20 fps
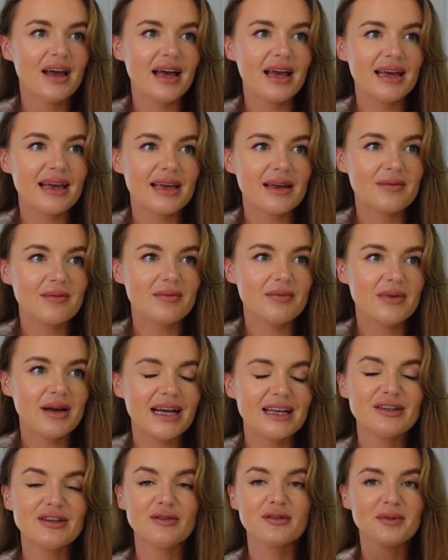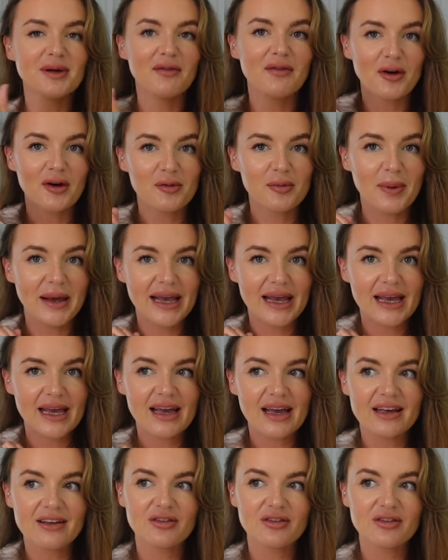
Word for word: um, and she was my first pet,